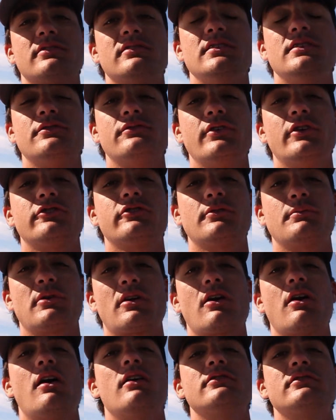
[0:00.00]
These fish are gonna be
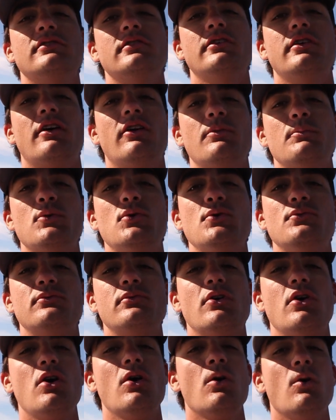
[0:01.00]
constantly on the move.
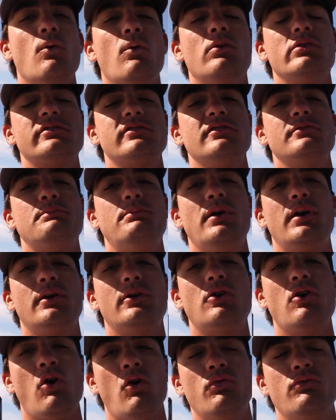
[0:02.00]
Once this big
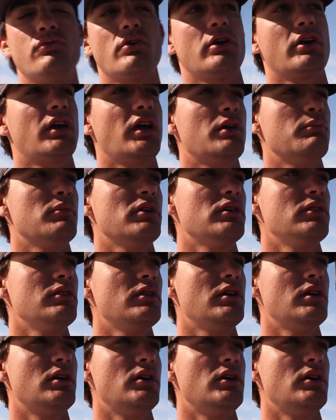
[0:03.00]
cold front came in,